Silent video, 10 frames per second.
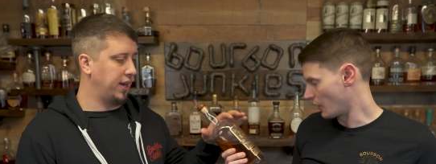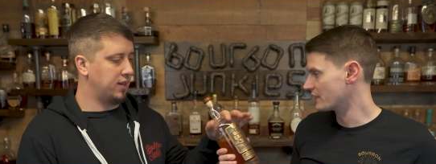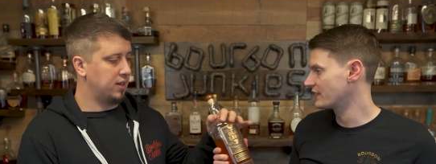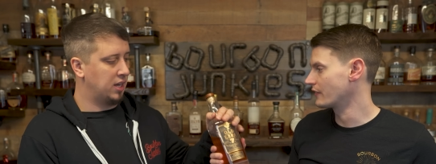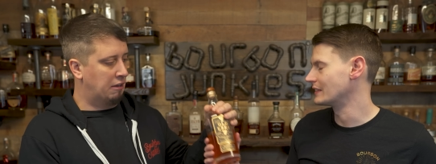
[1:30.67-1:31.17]

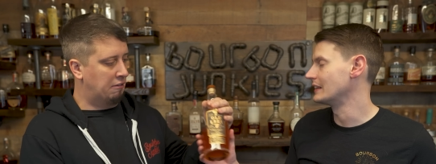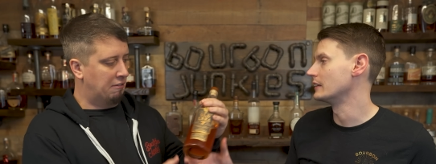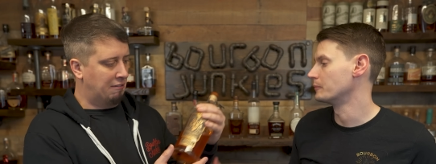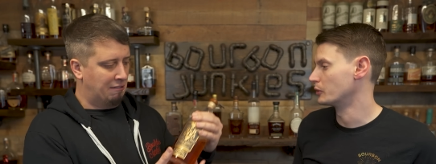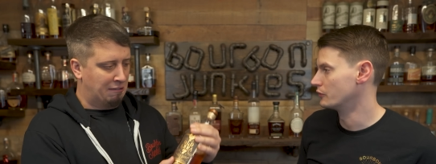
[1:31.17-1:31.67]

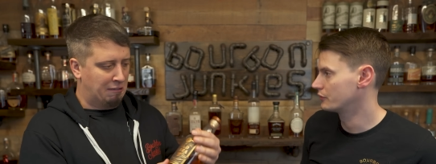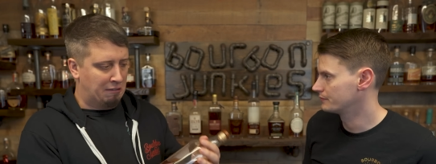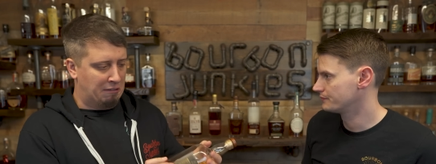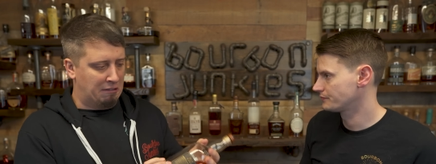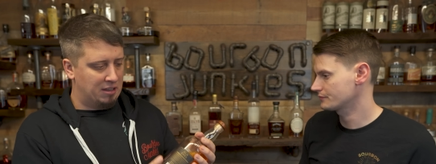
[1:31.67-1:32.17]
Speaker 1: 117 proof.
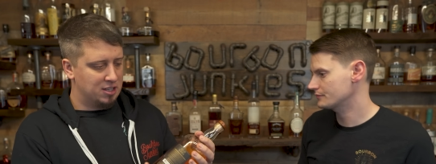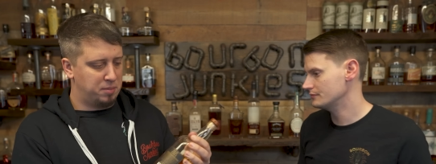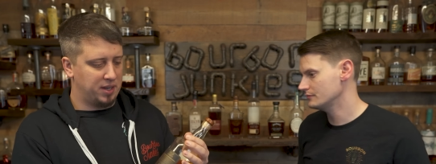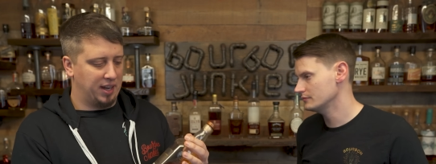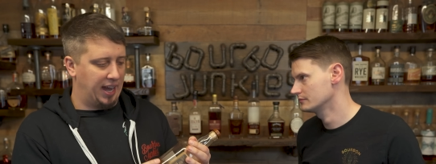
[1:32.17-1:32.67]

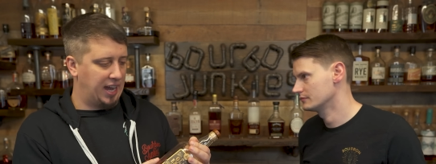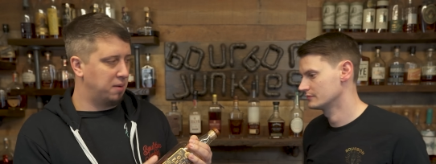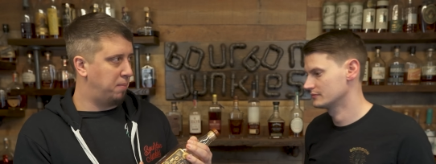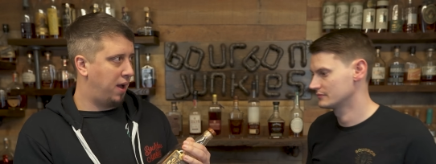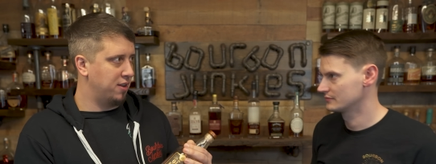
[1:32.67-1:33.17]
Speaking of
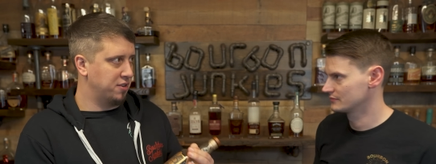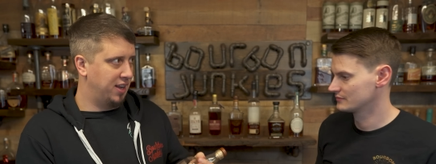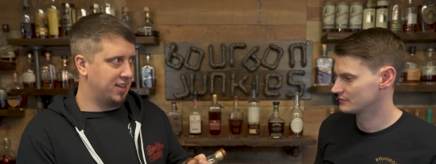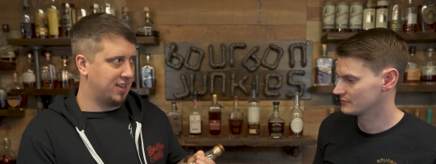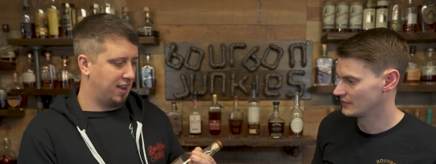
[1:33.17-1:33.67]
hand polishing,
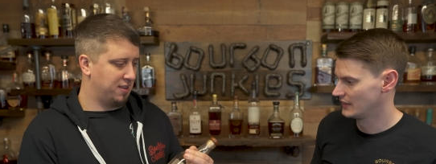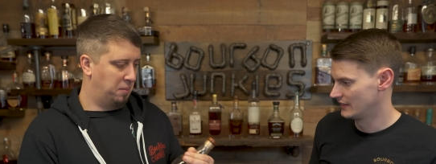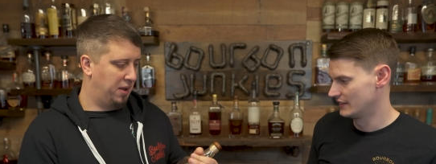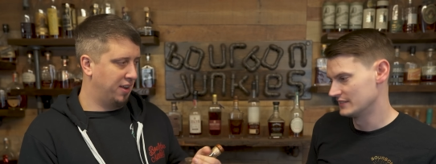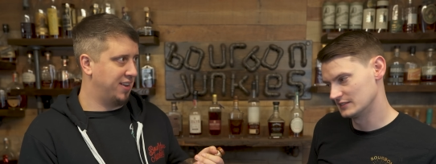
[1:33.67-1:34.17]
that's got
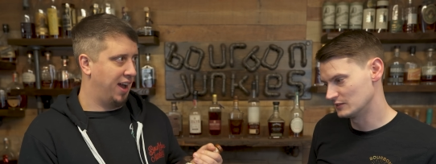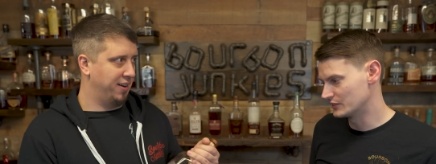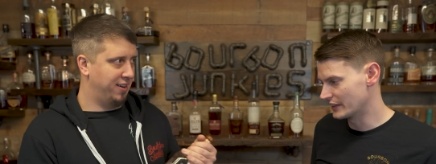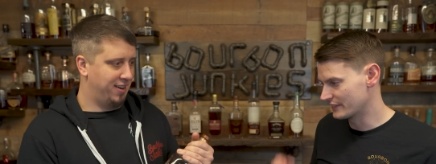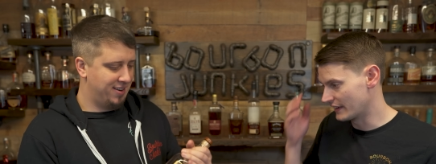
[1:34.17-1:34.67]
some dust Still
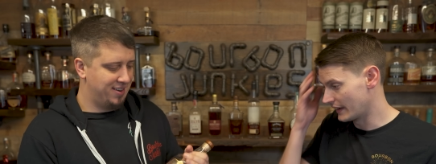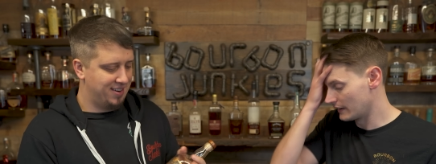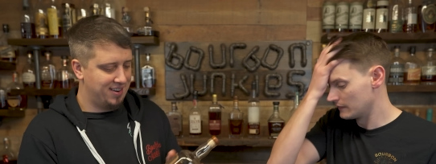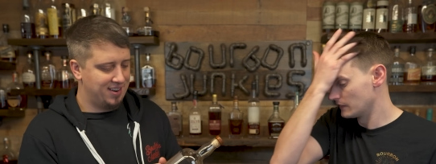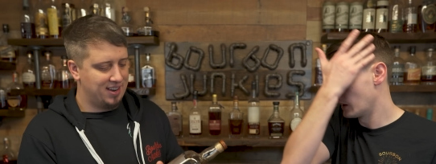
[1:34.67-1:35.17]
on it. dusty
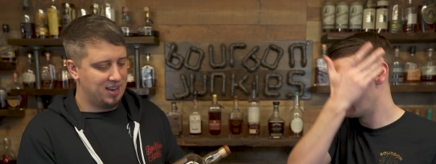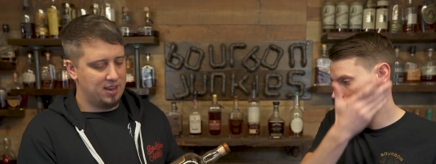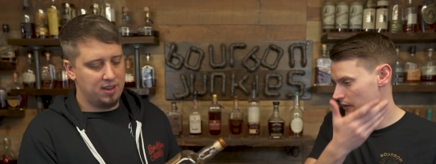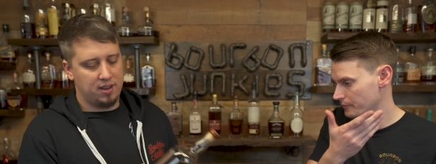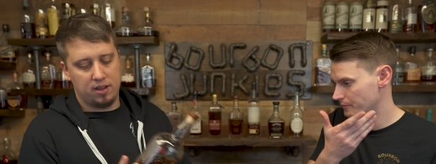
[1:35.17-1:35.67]
gal.
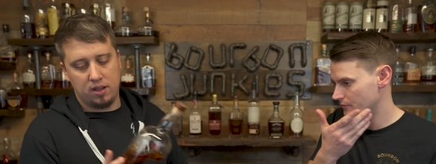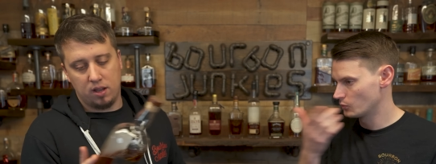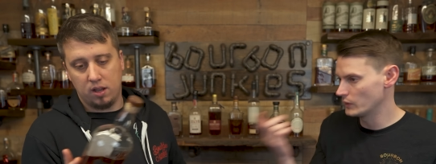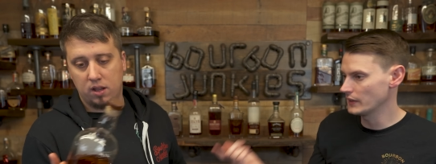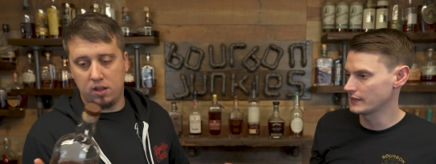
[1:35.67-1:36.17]
Um,
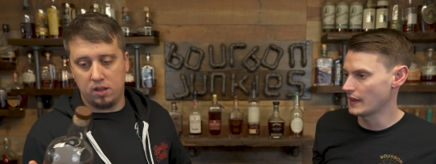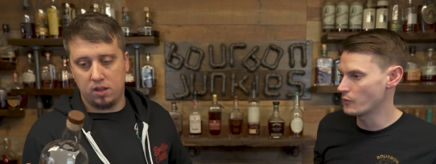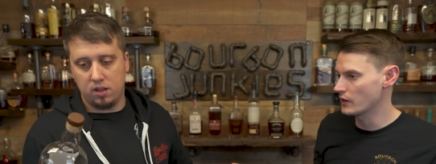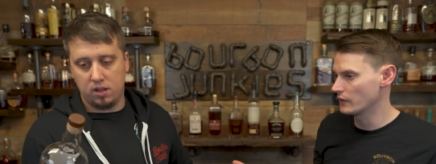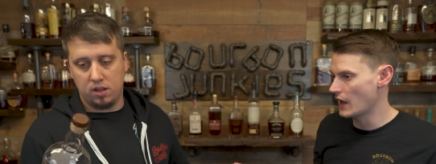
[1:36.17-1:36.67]
we liked
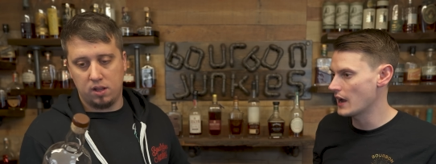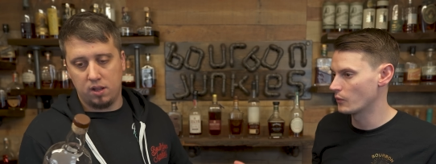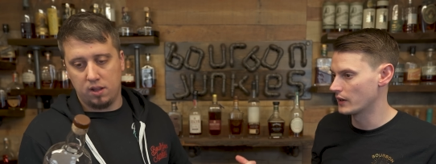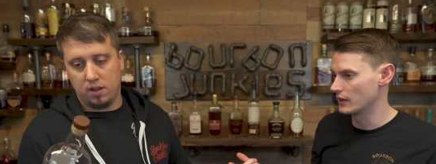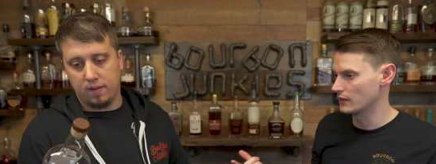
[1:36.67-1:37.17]
that one a
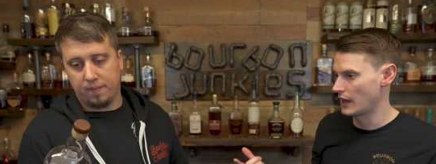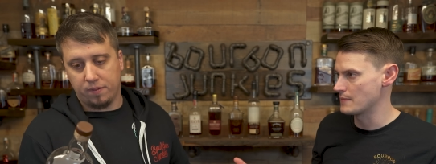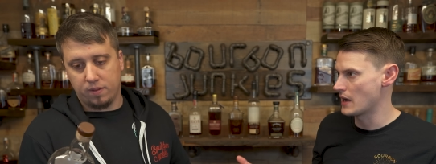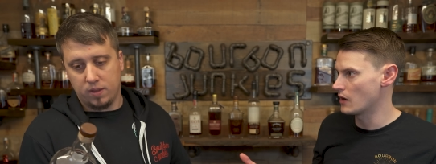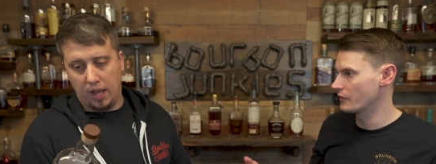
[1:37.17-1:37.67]
lot when it
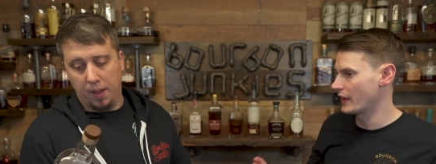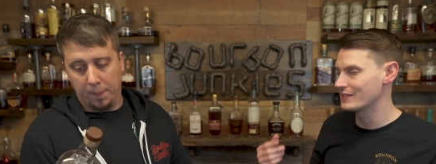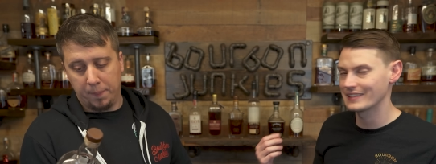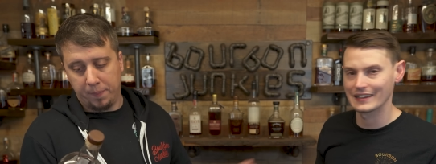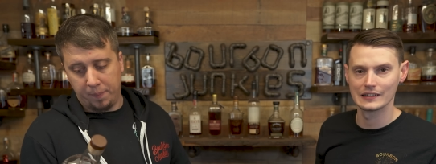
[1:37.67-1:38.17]
came out. Yeah. That
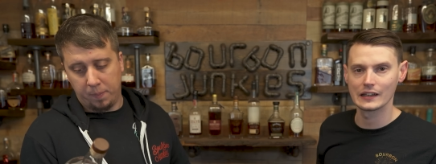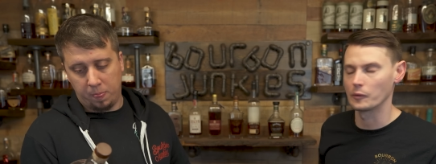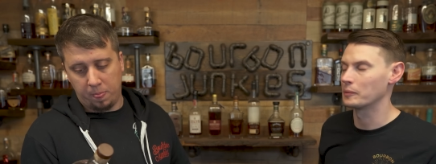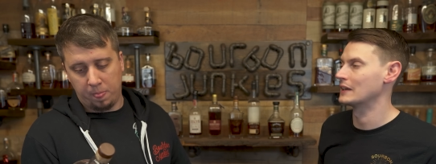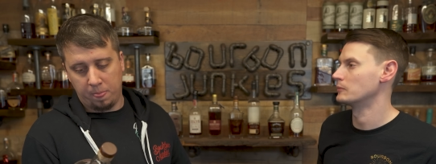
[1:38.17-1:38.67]
was like
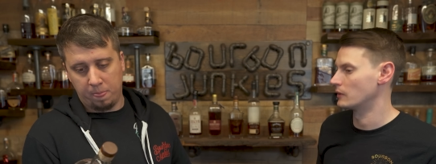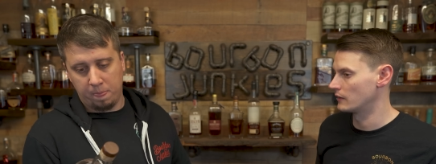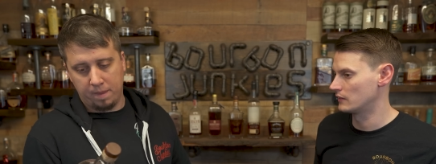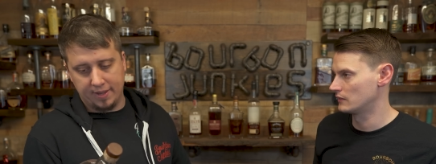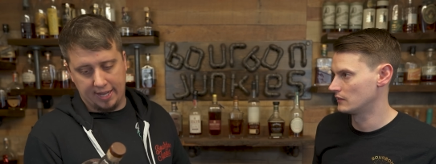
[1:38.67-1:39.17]
liquid peanut
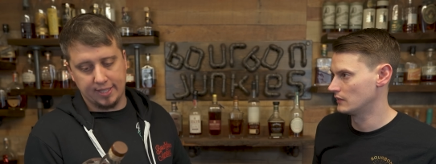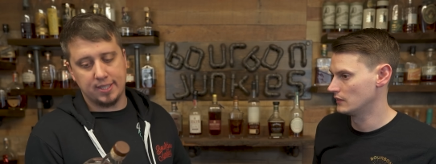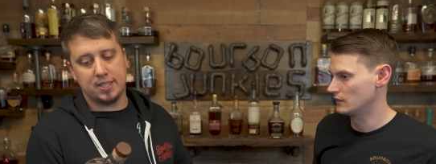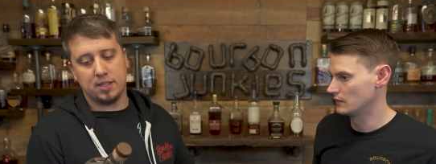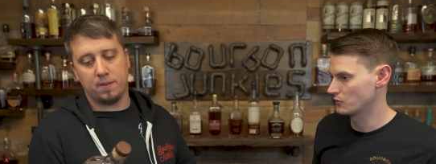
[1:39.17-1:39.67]
butter.
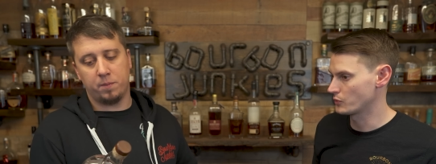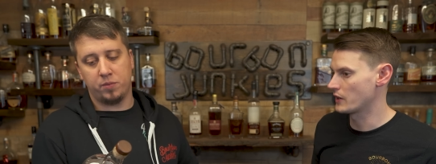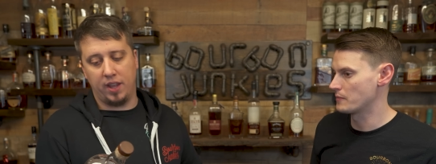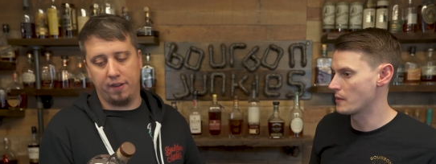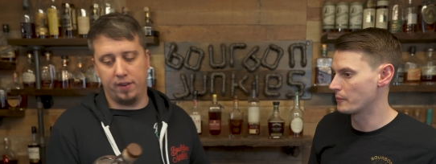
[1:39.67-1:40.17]
Yes. That's what
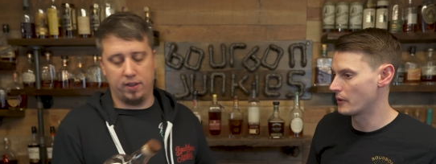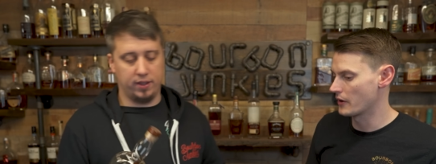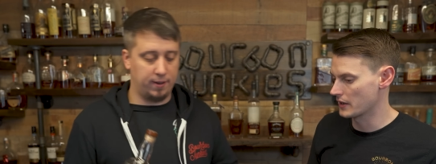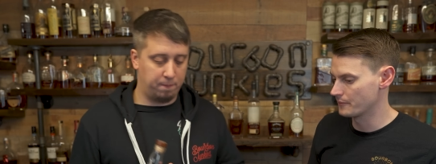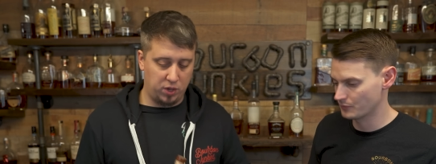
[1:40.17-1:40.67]
I remember
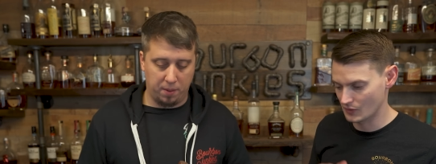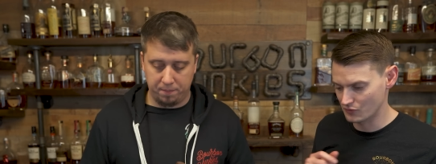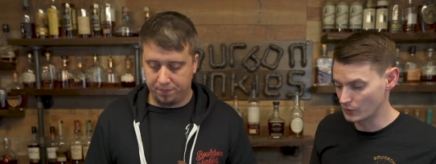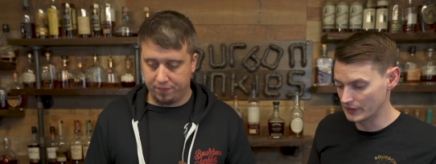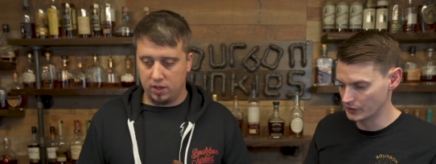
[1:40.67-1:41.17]
Definitely. about it. Yeah. It
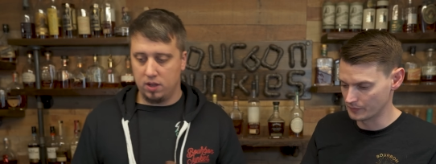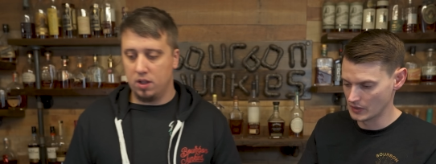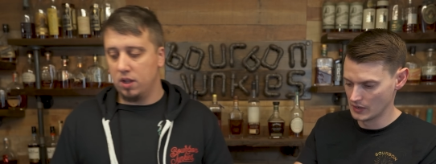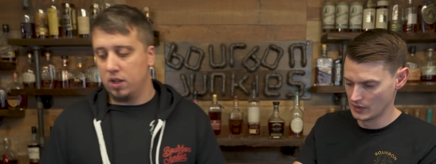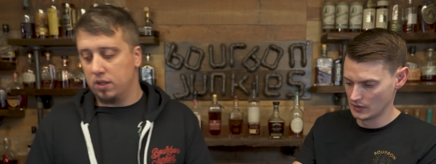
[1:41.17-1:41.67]
was really good.
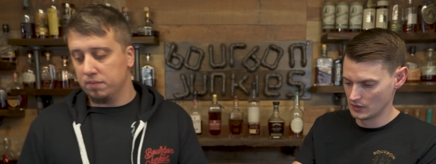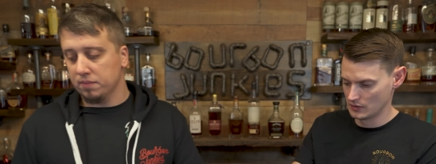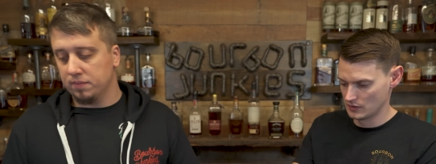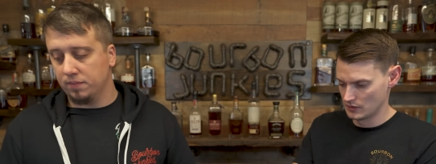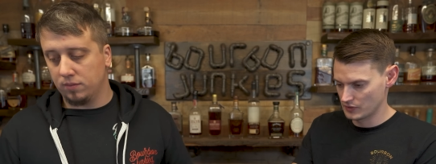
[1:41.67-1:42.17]

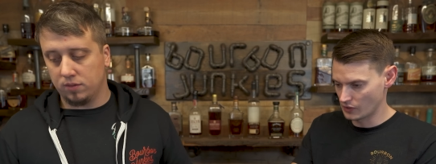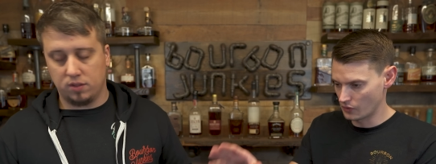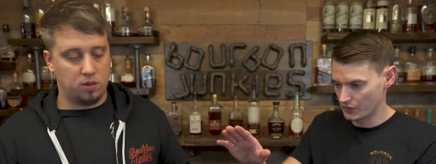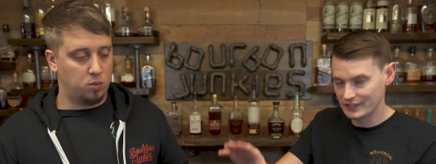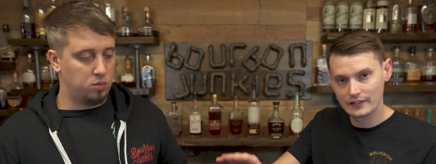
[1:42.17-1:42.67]

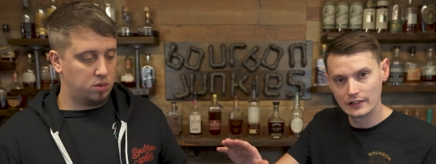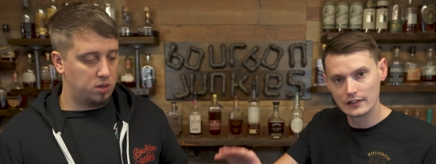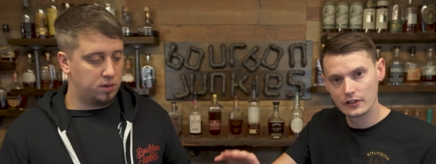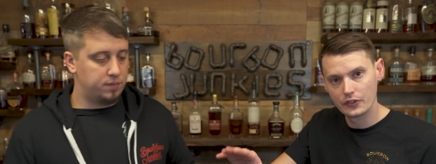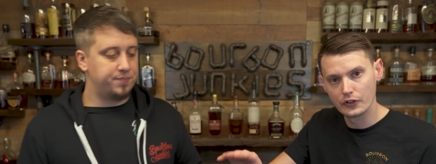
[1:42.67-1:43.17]
So this is
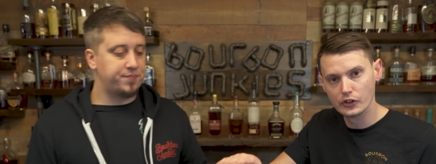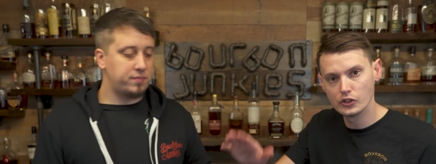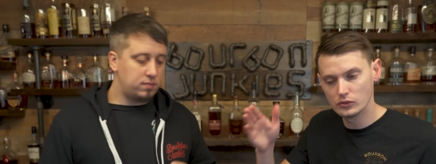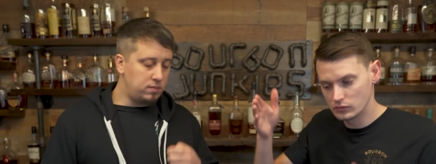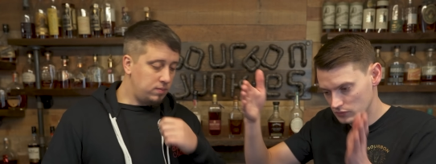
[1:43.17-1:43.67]
their their
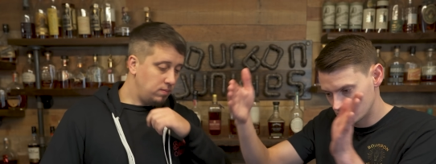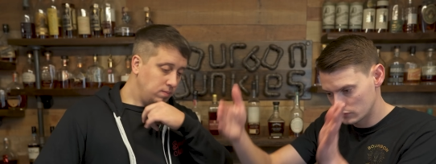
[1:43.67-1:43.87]
new